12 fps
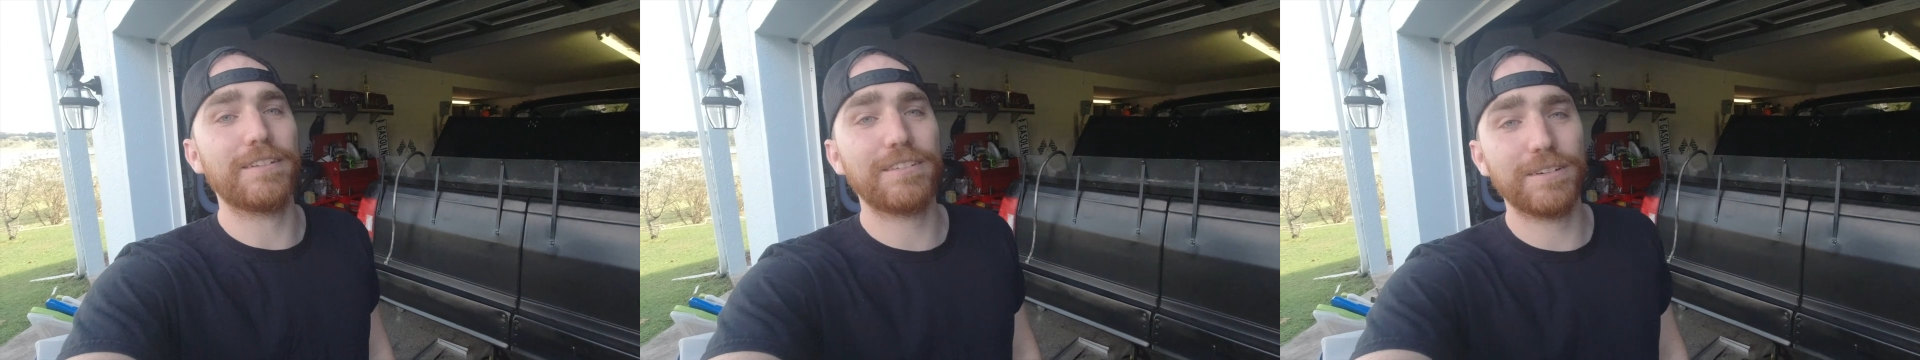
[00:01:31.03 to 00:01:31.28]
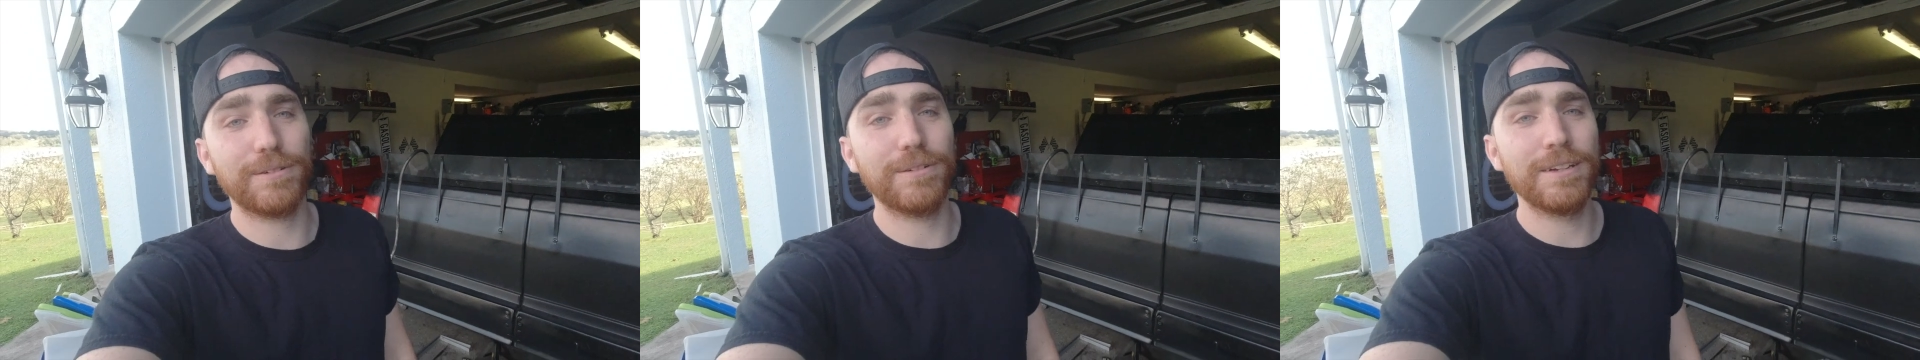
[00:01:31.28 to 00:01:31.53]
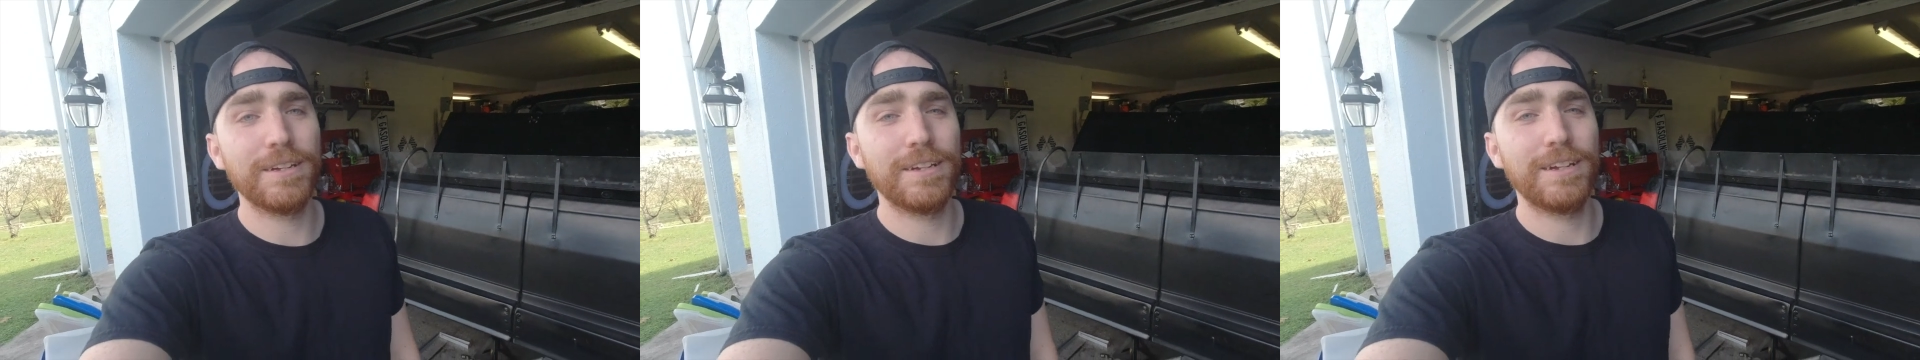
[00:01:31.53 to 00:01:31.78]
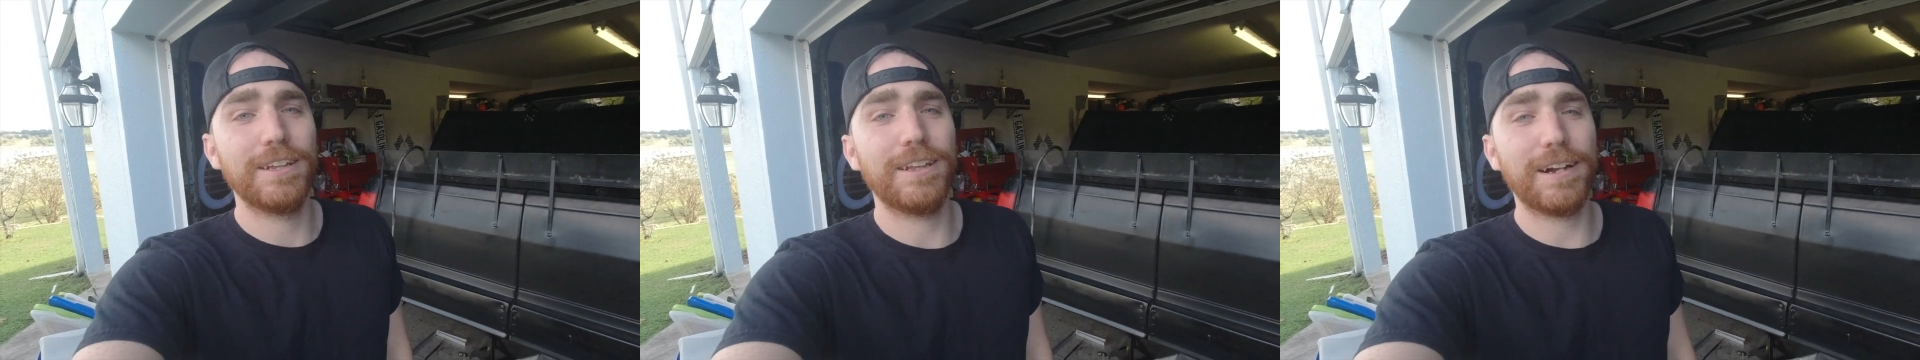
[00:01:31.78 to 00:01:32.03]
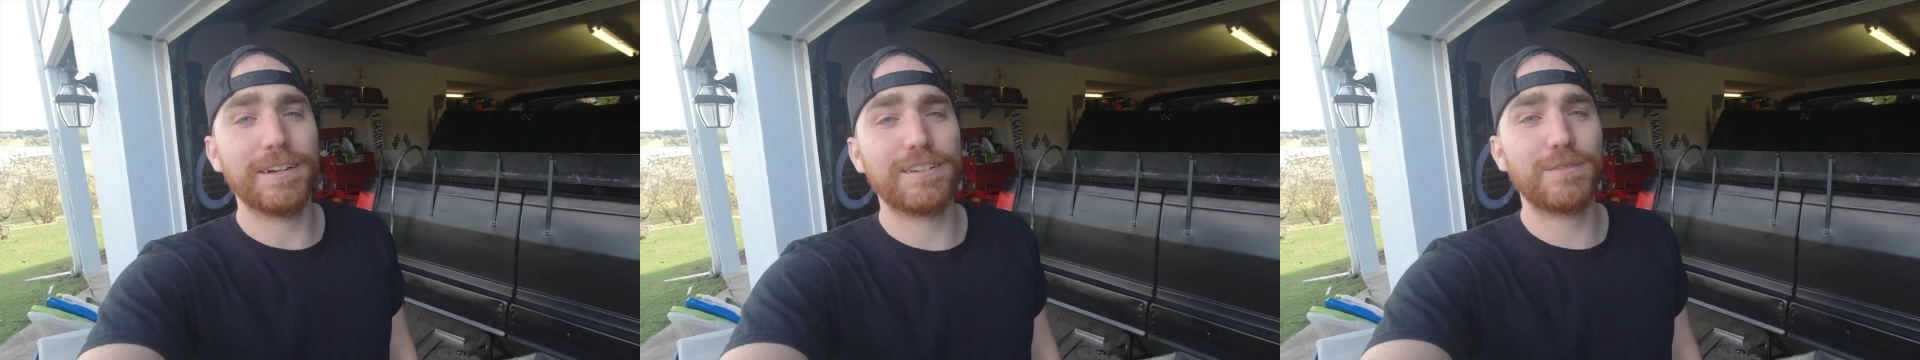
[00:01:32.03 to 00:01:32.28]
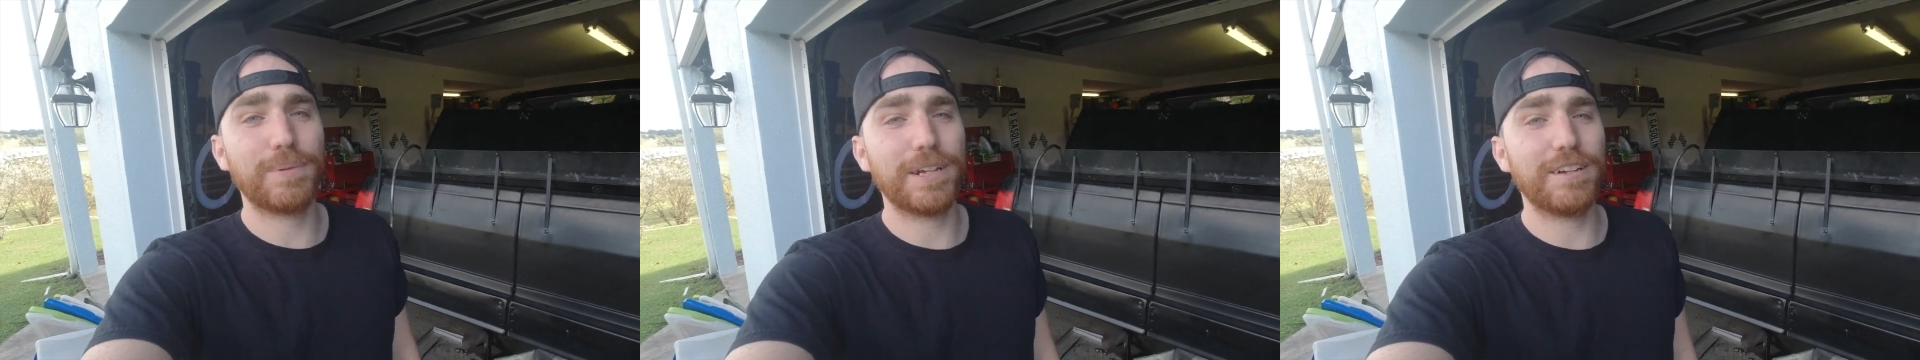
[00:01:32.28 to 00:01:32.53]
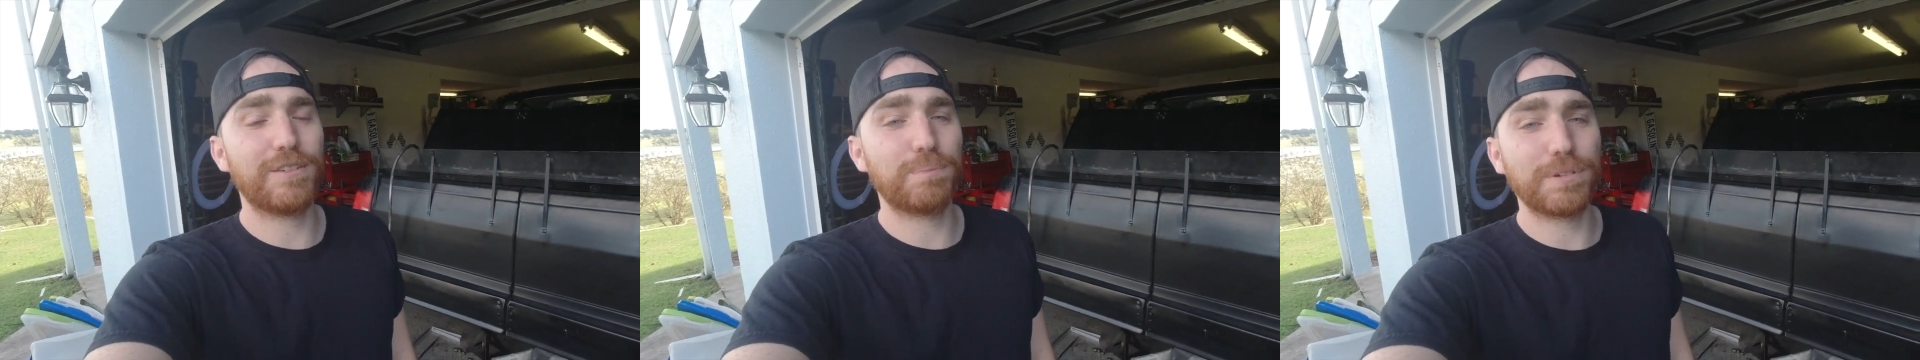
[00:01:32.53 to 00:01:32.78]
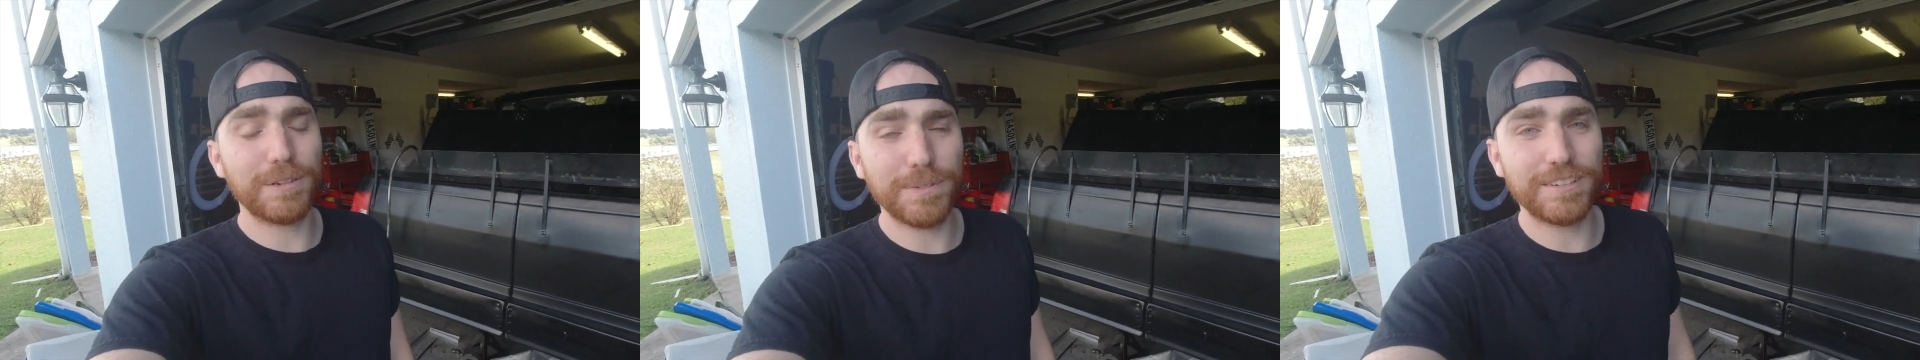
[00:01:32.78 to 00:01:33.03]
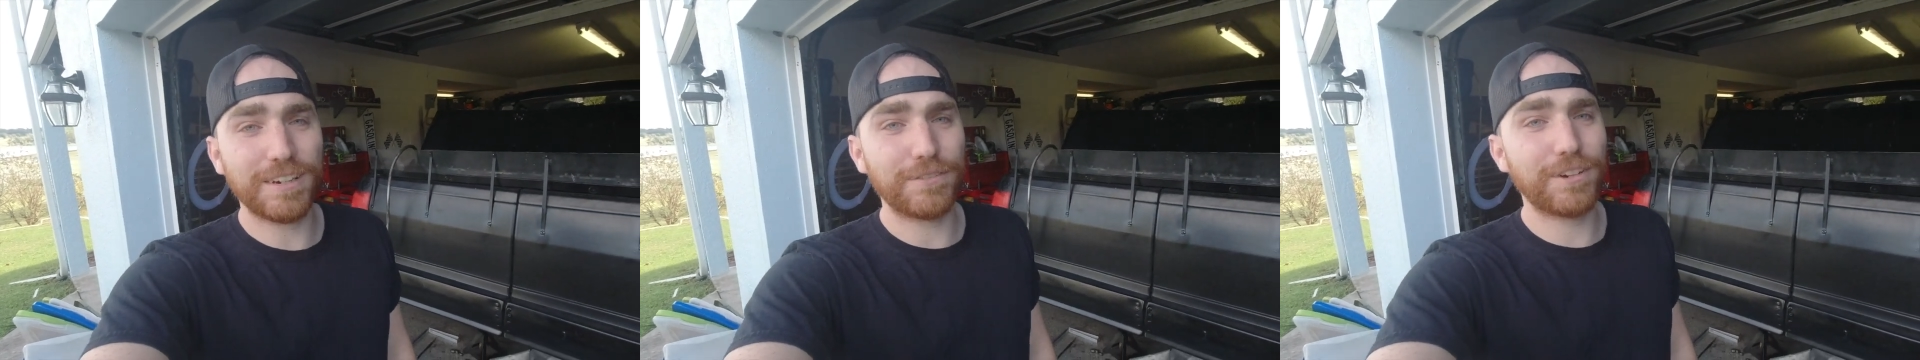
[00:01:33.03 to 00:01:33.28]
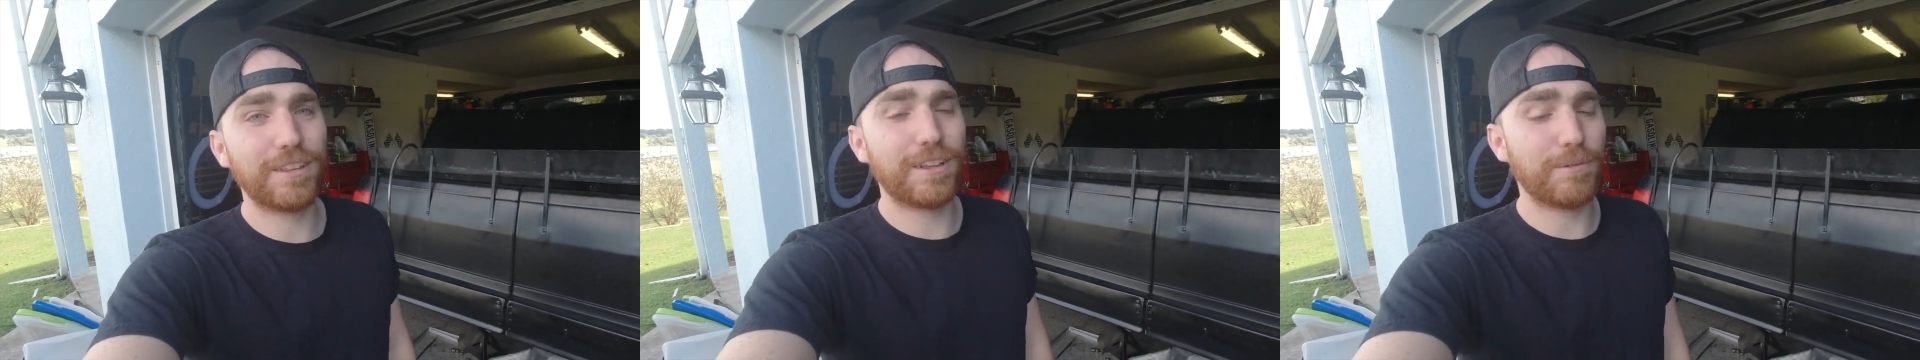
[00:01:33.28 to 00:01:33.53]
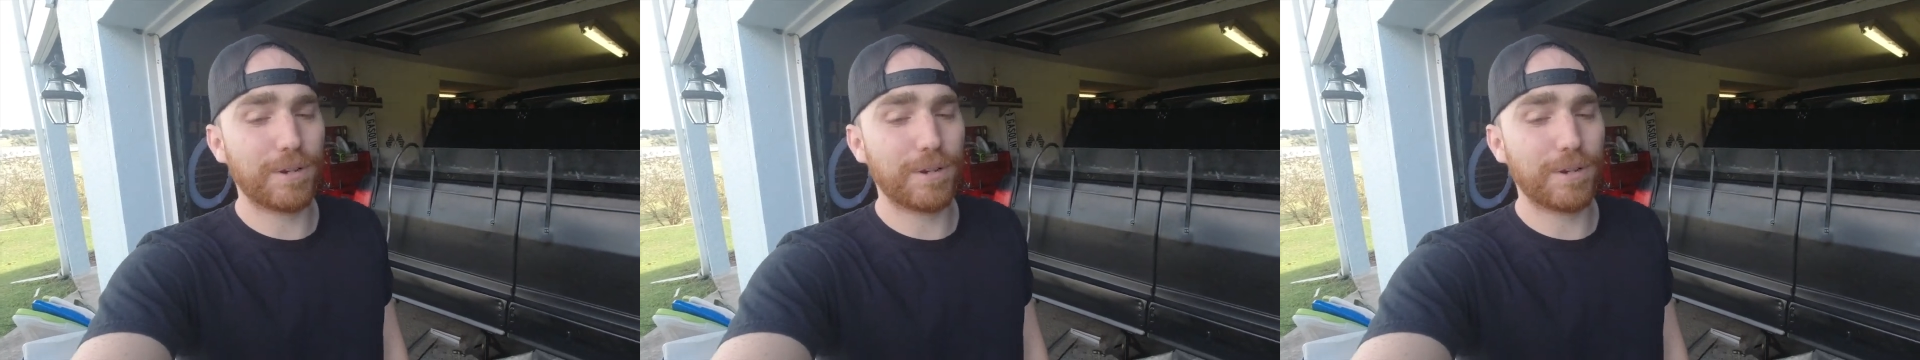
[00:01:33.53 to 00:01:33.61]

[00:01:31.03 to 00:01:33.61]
So that explains pretty much everything.